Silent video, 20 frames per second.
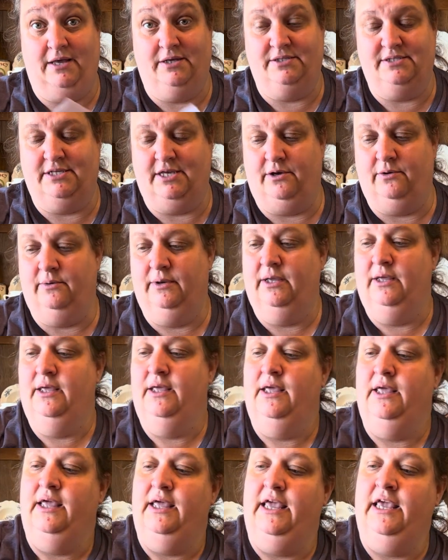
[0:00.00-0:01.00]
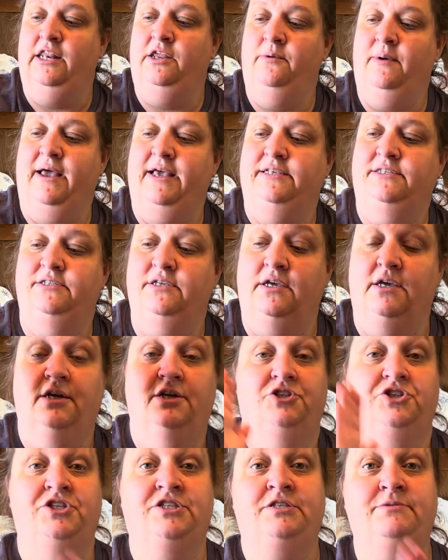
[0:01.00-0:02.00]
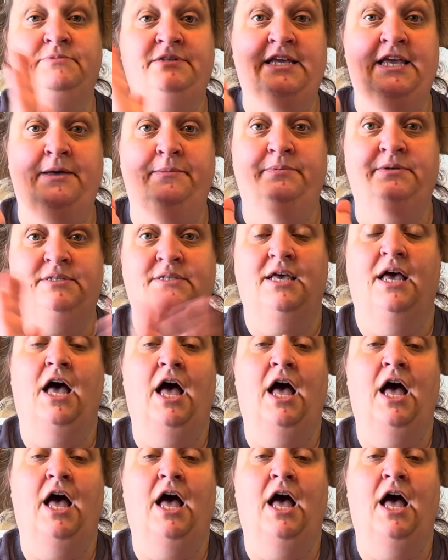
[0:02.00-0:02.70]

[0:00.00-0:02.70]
So anyways, just some tips.